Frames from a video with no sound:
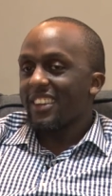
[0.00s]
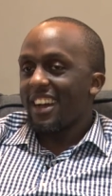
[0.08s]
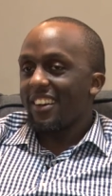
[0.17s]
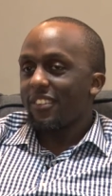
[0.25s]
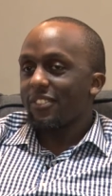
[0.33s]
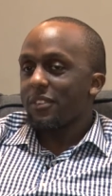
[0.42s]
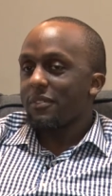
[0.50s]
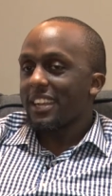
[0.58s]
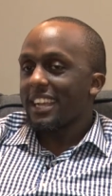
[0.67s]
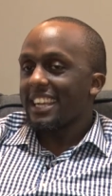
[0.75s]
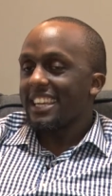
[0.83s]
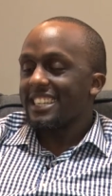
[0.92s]
You know, I've sort of
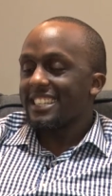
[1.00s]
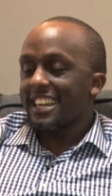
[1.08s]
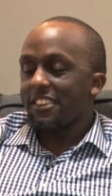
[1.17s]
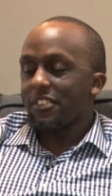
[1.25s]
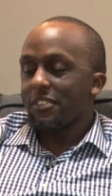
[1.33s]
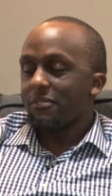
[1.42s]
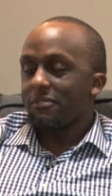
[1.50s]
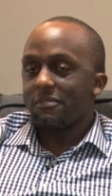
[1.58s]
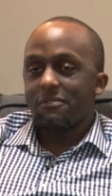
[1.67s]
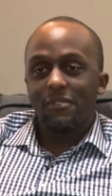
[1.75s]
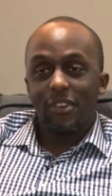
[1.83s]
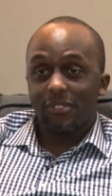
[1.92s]
been clean shaven
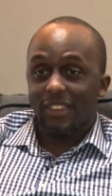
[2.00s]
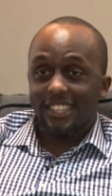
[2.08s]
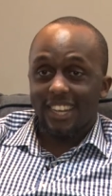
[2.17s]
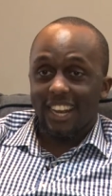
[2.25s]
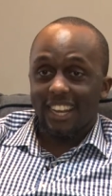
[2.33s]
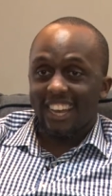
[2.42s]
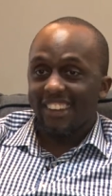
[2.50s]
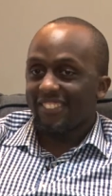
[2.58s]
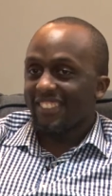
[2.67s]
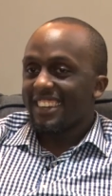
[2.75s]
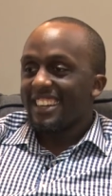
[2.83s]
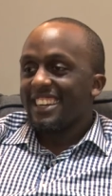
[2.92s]
most of my entire life.
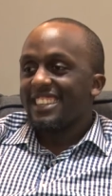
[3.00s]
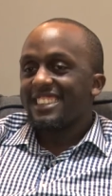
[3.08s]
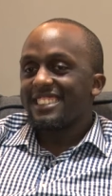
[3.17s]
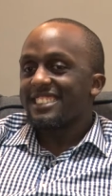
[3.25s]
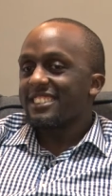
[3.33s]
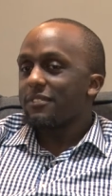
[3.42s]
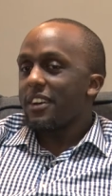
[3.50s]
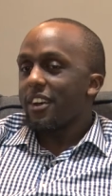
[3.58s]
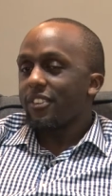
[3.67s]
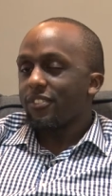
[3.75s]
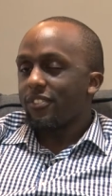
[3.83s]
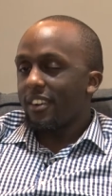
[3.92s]
This is
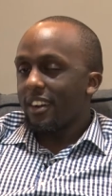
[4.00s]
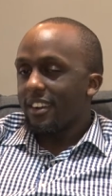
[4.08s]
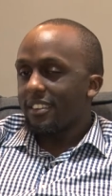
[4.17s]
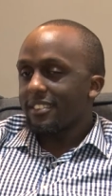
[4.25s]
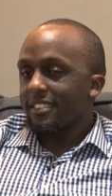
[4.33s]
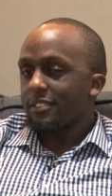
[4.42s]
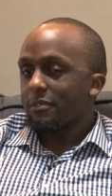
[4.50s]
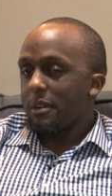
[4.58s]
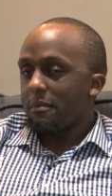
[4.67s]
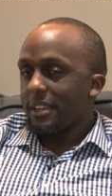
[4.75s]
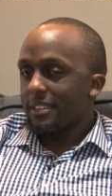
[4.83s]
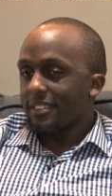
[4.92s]
about as far as
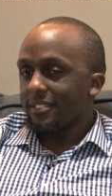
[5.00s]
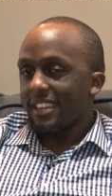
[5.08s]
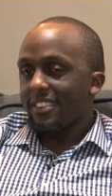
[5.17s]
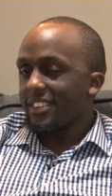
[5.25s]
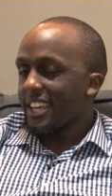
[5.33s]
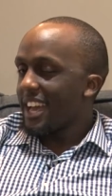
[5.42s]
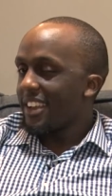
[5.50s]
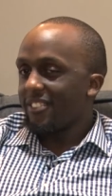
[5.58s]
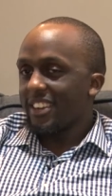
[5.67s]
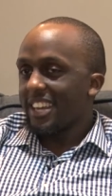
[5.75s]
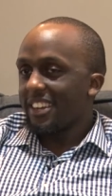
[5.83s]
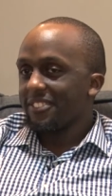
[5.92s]
experimental as I'll ever get,
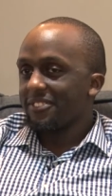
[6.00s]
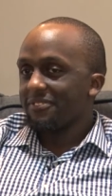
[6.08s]
really.